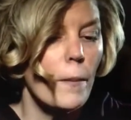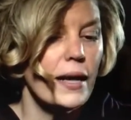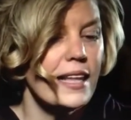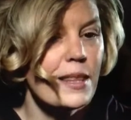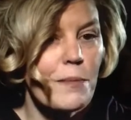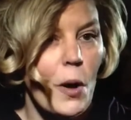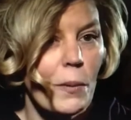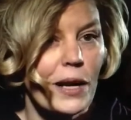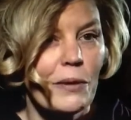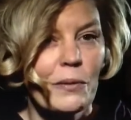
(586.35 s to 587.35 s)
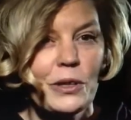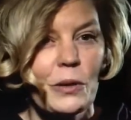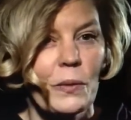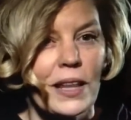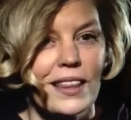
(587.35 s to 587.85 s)
But in the moment when
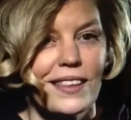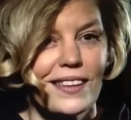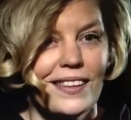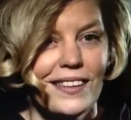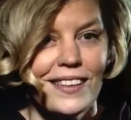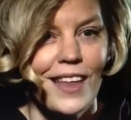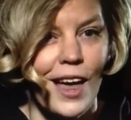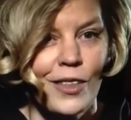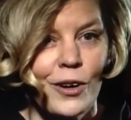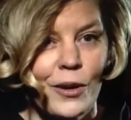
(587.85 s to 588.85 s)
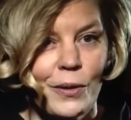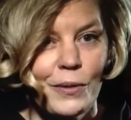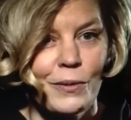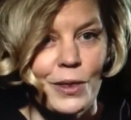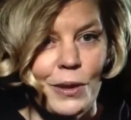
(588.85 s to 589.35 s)
you're with the
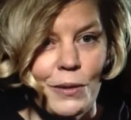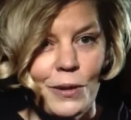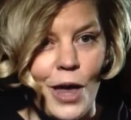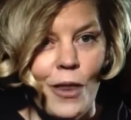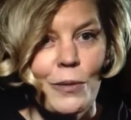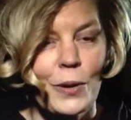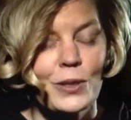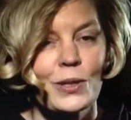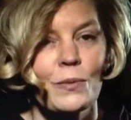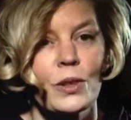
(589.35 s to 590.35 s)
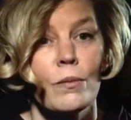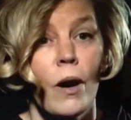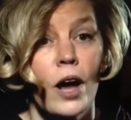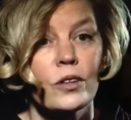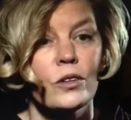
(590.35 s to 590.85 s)
other person, with the
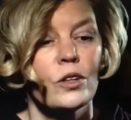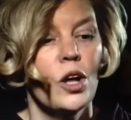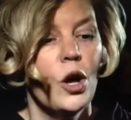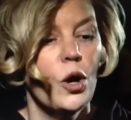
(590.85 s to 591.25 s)
model,